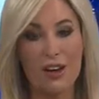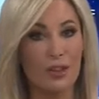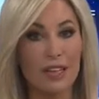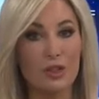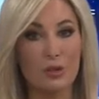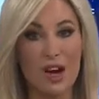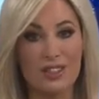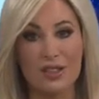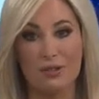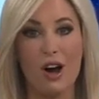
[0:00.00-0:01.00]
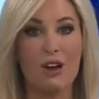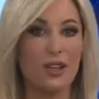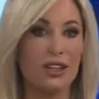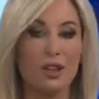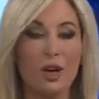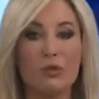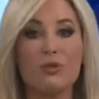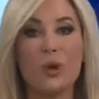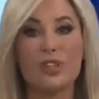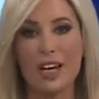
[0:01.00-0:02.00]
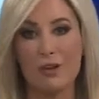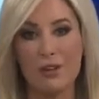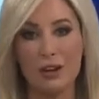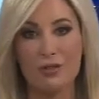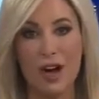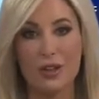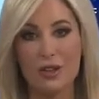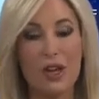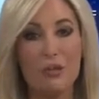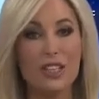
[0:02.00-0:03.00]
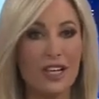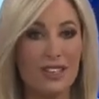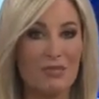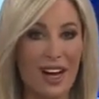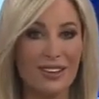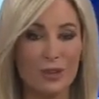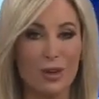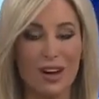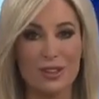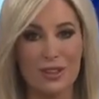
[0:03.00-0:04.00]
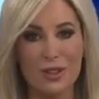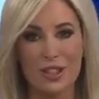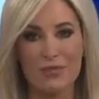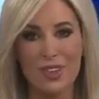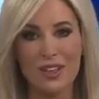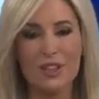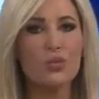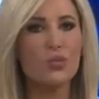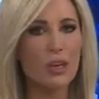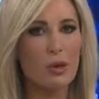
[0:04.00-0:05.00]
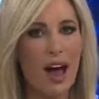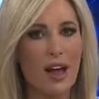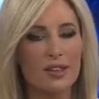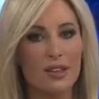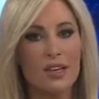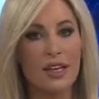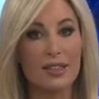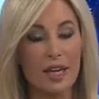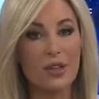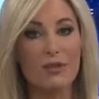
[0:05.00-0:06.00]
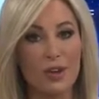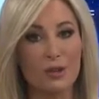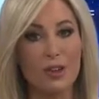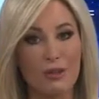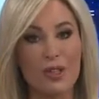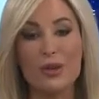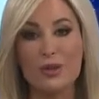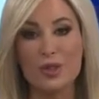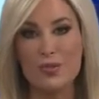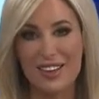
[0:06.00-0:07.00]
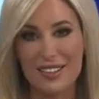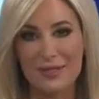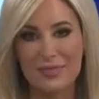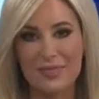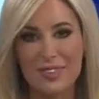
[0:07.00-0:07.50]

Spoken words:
Forget the due process of law. Forget the incredible foresight of our founding fathers, putting checks and balance into our Constitution. Just wear your mask and accept that the federal government knows what's best.